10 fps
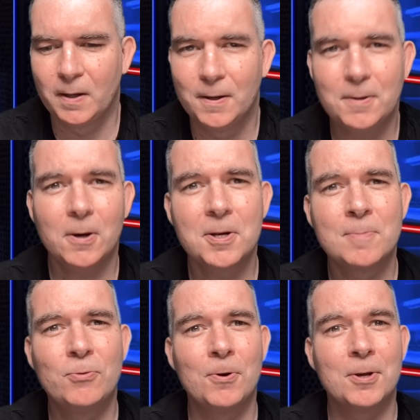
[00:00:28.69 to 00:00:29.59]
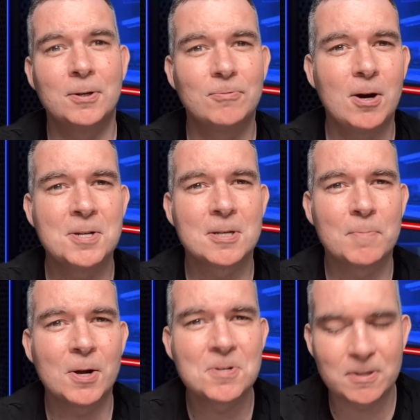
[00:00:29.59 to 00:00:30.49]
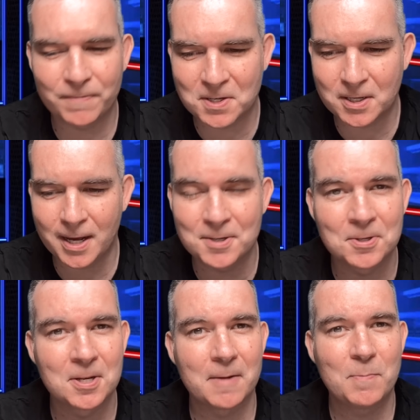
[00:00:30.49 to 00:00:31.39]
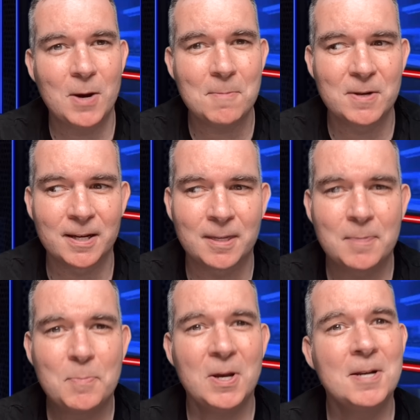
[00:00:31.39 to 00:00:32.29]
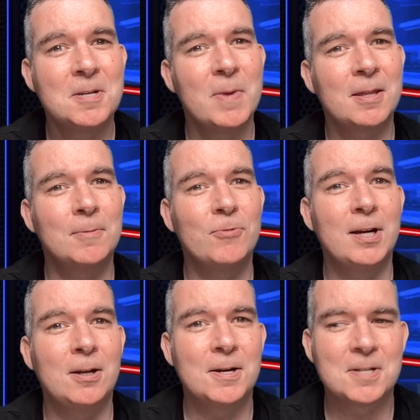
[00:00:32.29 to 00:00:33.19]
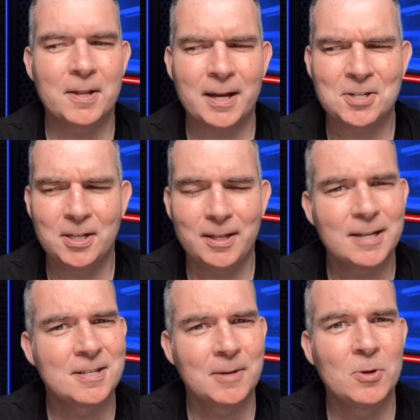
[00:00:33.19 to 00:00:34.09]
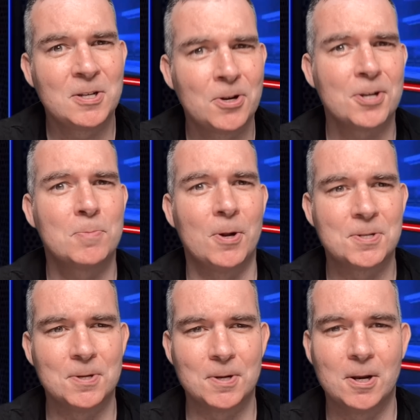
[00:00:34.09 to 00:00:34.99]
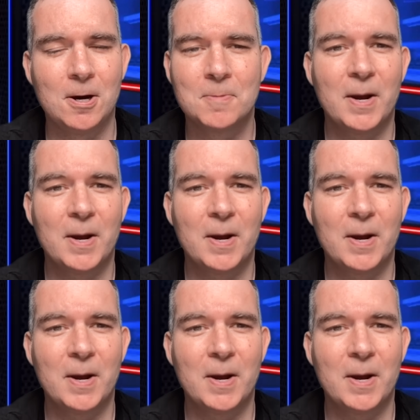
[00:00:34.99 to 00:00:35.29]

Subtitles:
who kind of brought the Horizon post office scandal to the public and appeared to make them realise that actually, yes, they were tosspots all along.